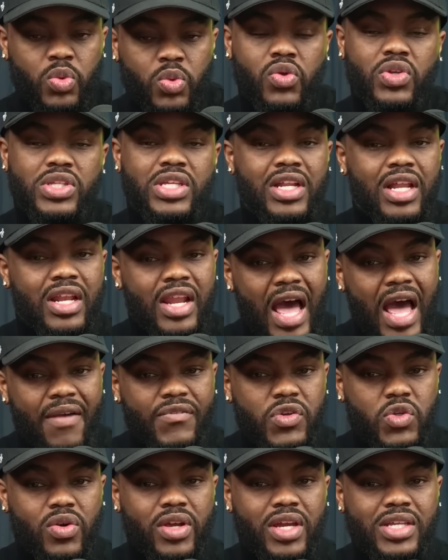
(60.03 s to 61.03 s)
where you can see the live
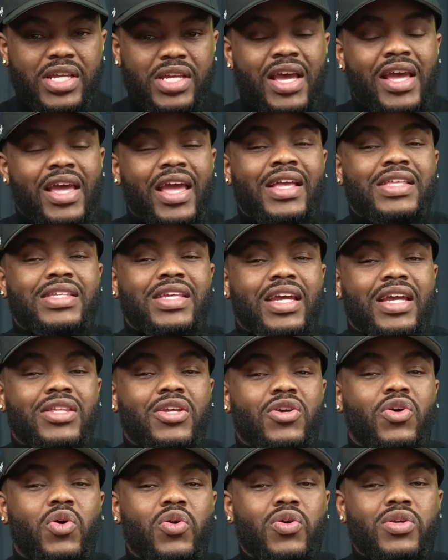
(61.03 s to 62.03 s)
trades and take the
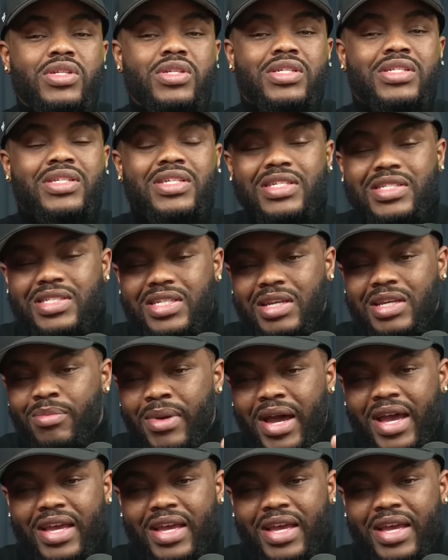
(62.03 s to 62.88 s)
courses to see my